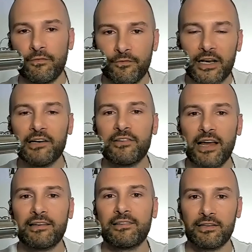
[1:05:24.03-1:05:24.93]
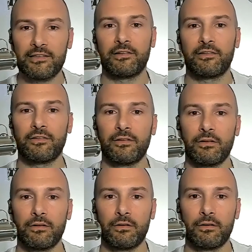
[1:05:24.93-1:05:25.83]
Finish that sentence.
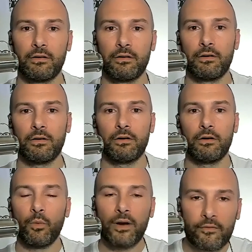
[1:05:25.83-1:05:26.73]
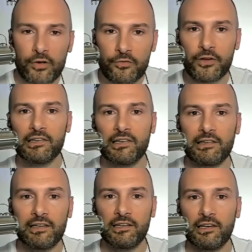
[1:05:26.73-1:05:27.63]
Whatever you finish
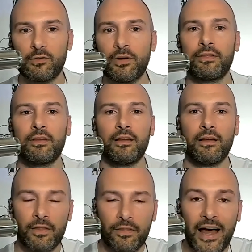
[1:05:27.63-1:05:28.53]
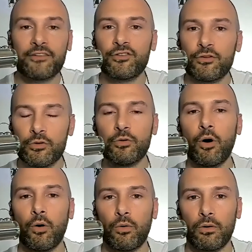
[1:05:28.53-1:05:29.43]
that sentence with, that's your new
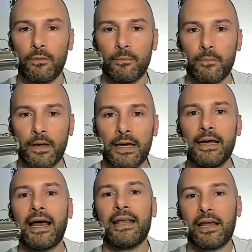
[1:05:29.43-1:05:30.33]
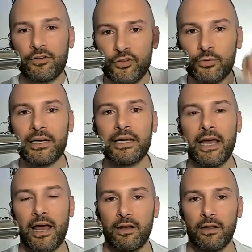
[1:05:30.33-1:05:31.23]
goal. And now do it
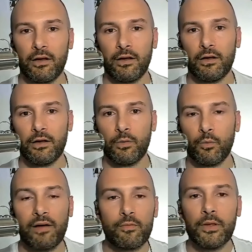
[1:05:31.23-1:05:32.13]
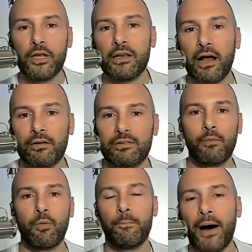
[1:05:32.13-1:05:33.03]
again. When I have a million dollars,
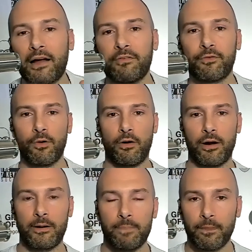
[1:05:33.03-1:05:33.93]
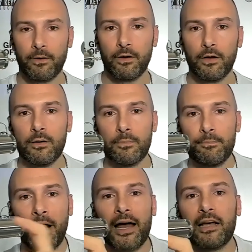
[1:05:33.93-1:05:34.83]
I will buy a Ferrari.
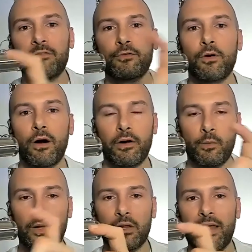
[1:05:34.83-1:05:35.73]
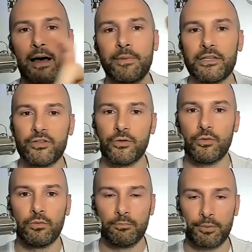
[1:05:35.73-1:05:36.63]
Buying a Ferrari will allow me
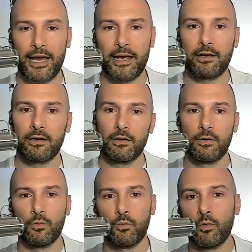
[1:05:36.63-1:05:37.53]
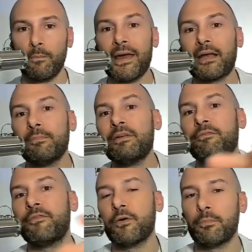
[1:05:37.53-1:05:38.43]
to blank, will make me
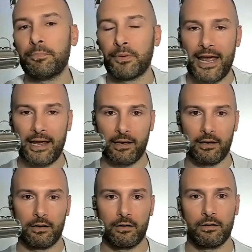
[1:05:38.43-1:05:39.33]
feel blank,